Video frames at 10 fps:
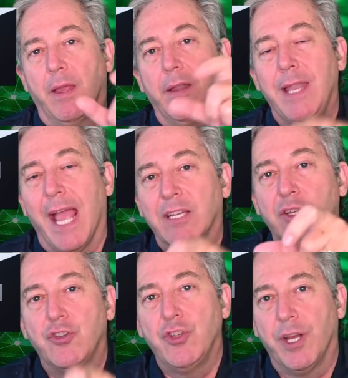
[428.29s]

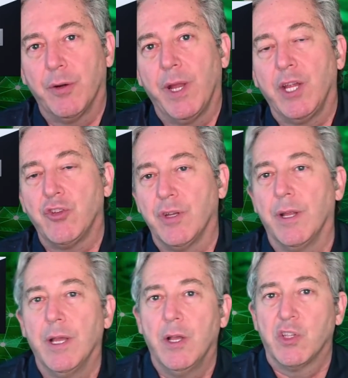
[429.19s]
next generation
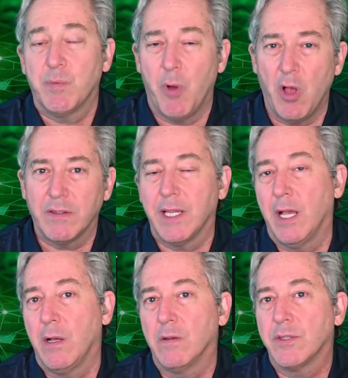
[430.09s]
small
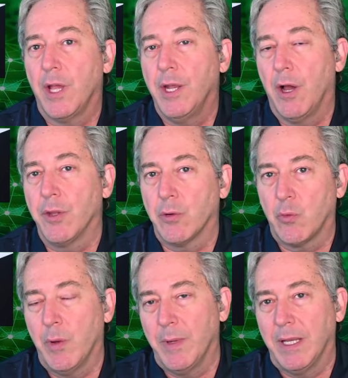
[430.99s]
cells and other
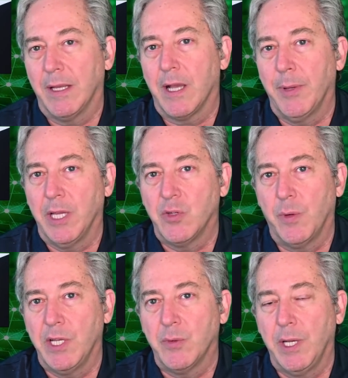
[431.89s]
equipment coming in
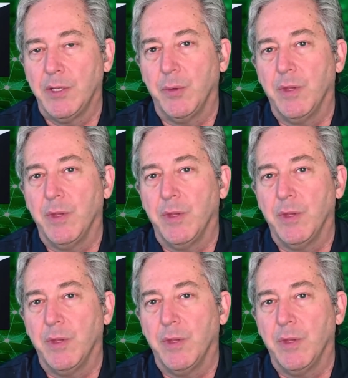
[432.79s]
2022.